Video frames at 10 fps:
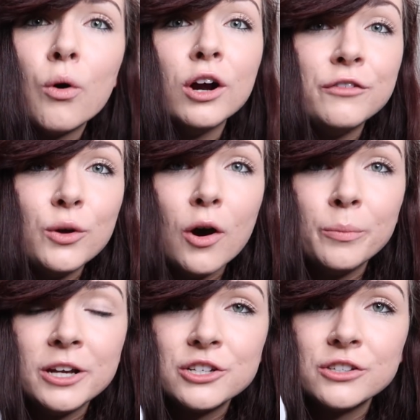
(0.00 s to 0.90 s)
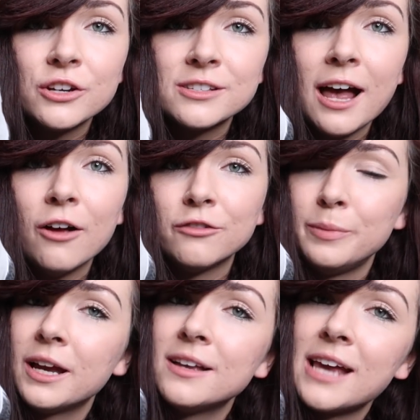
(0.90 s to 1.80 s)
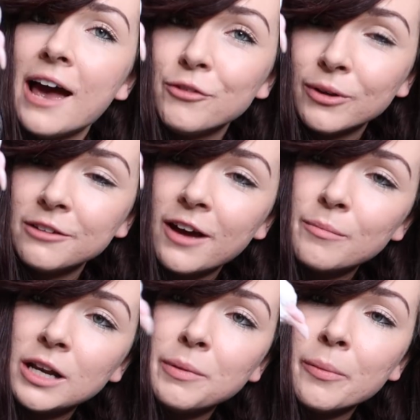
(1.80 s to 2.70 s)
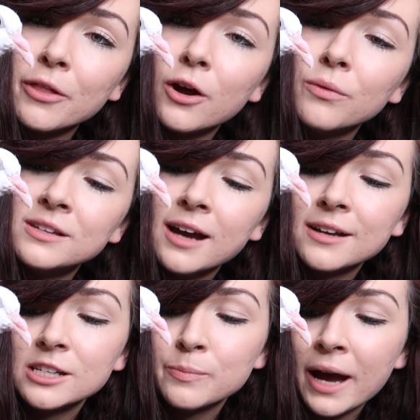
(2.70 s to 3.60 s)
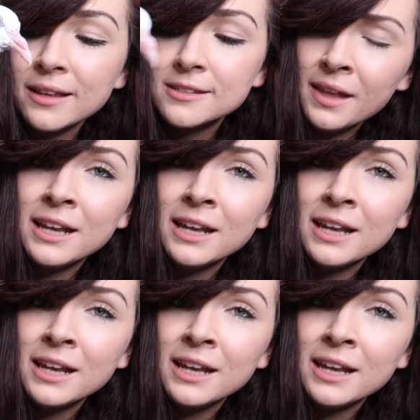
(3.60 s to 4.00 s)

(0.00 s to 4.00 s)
Or if you own pigeons yourself, because I haven't really found many people that own these guys as pets